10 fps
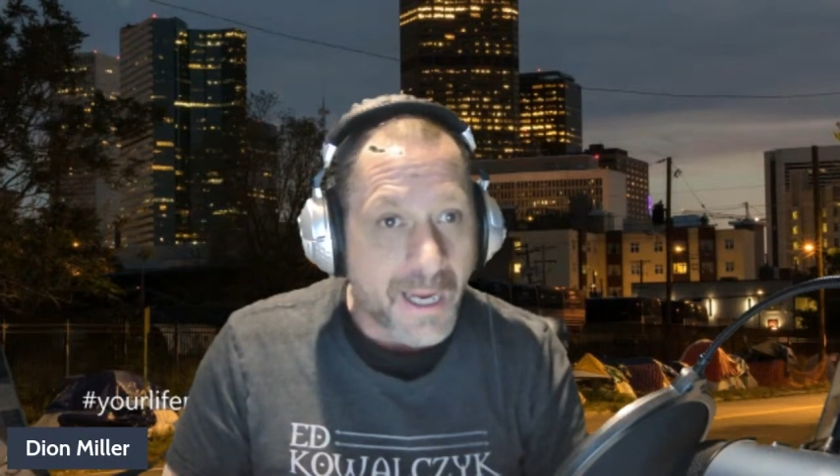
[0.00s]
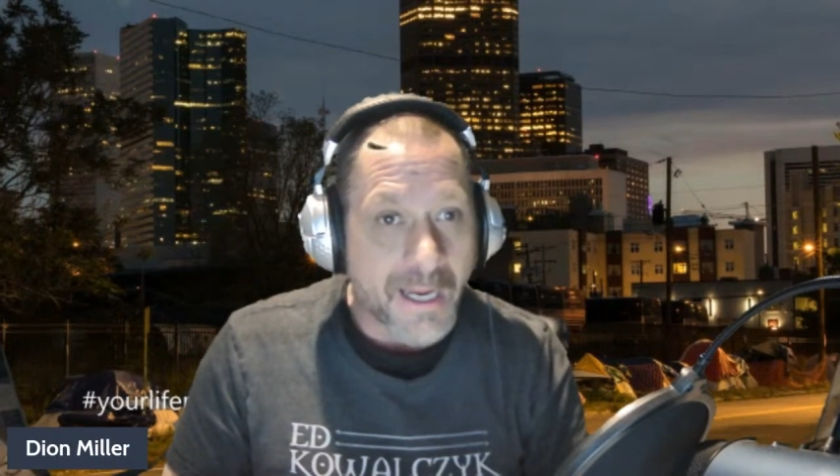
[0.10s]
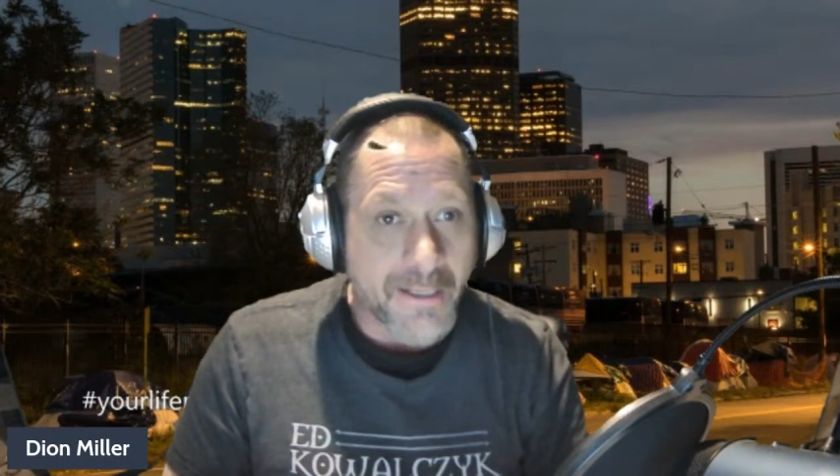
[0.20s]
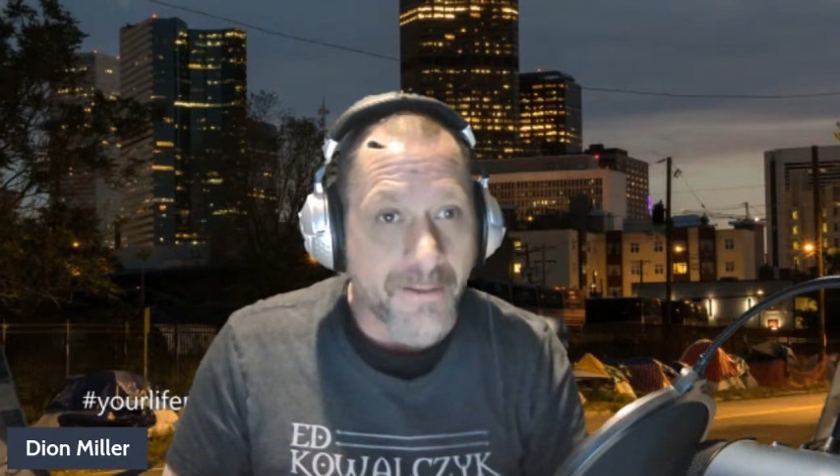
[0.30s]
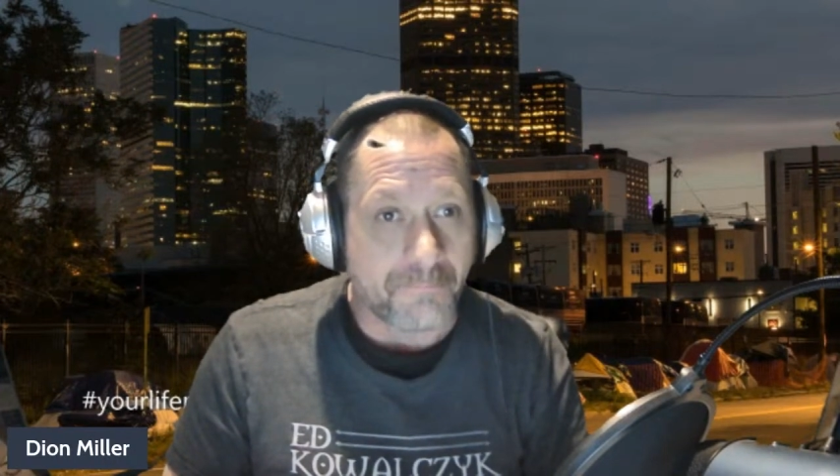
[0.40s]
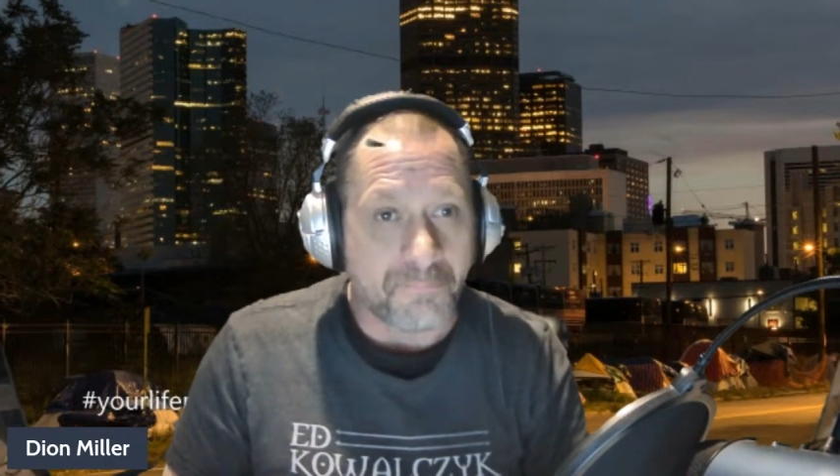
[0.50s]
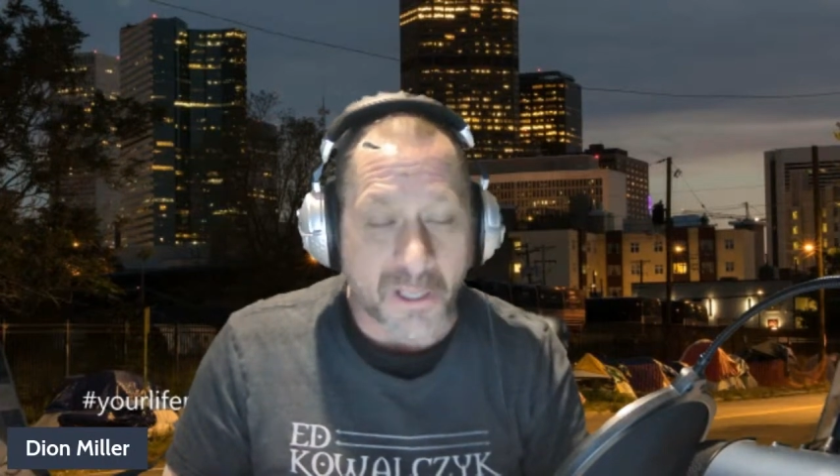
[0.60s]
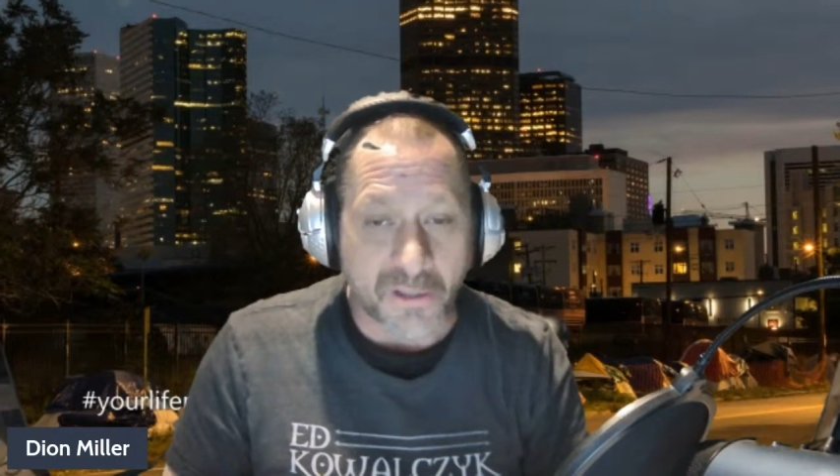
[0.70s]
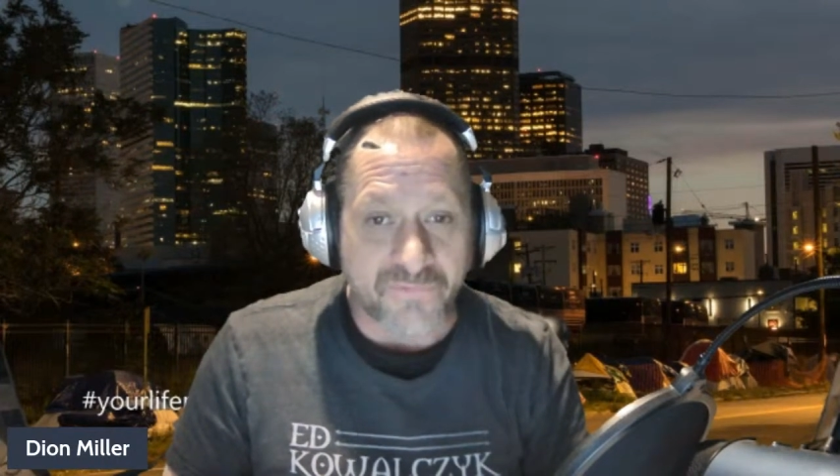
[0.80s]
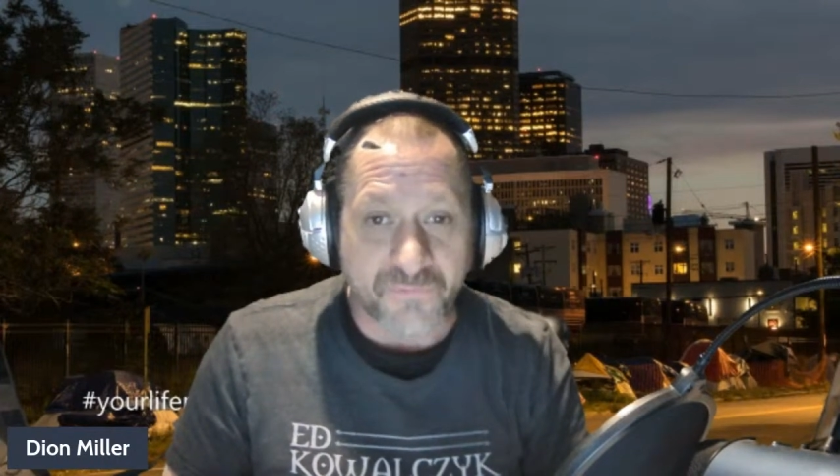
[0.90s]
and a
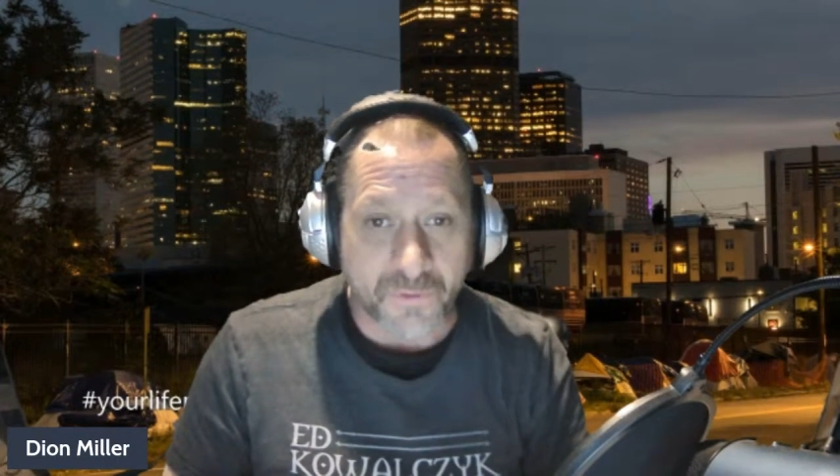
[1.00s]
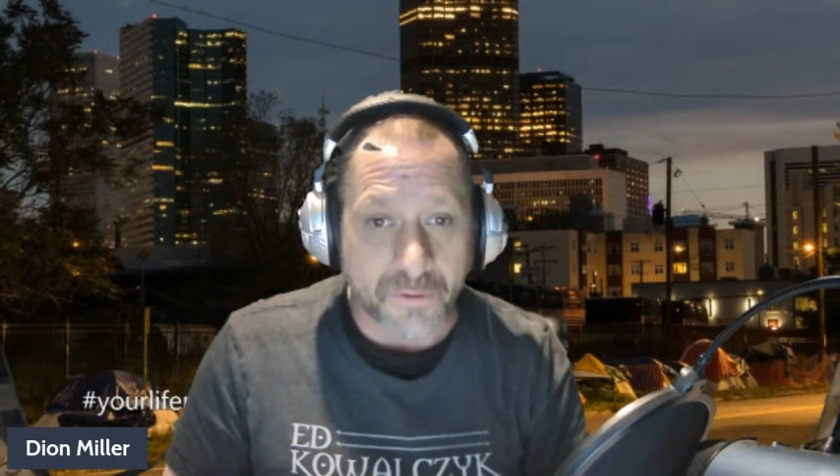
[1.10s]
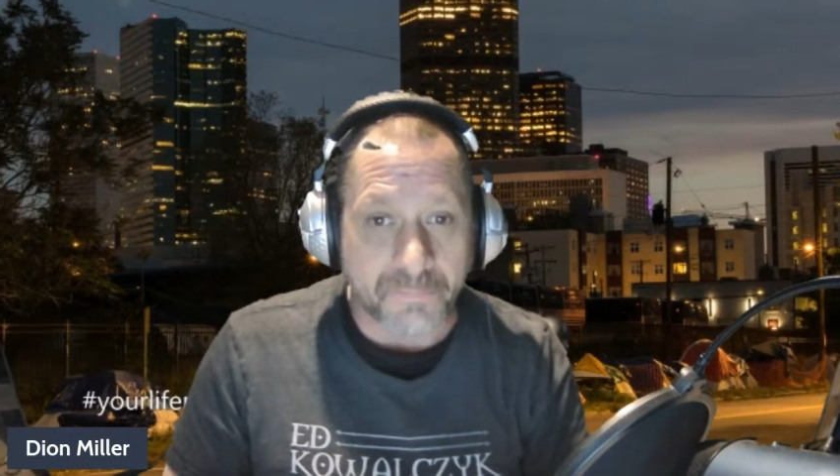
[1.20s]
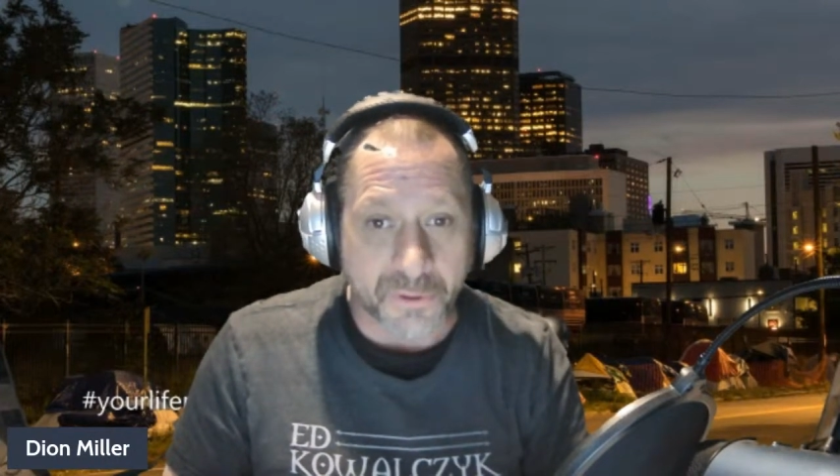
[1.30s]
belly full of